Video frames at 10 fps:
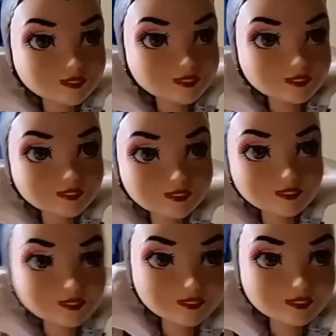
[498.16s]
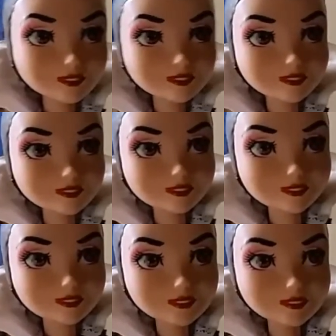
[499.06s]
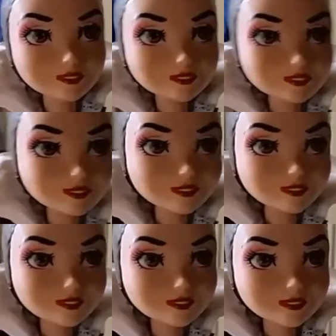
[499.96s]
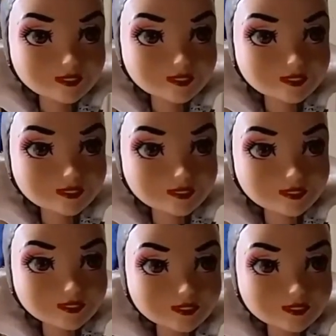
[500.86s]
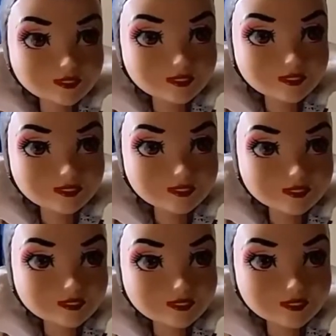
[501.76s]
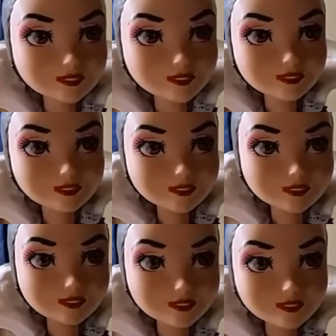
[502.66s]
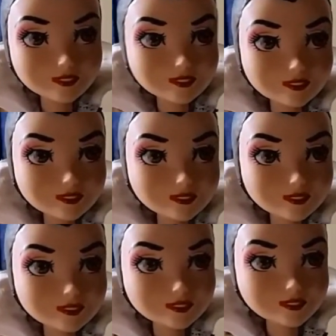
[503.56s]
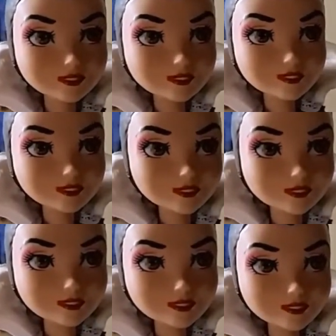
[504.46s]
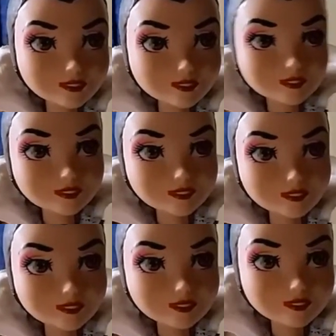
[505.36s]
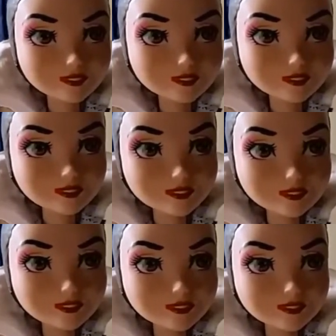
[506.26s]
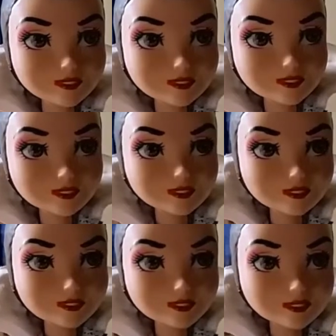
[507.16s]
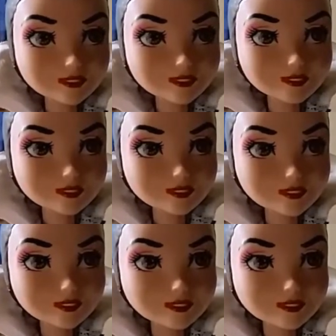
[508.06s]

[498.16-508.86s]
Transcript: I did mine and what I used. Once again, a combination of a couple of dolls. I happen to have the Disney Store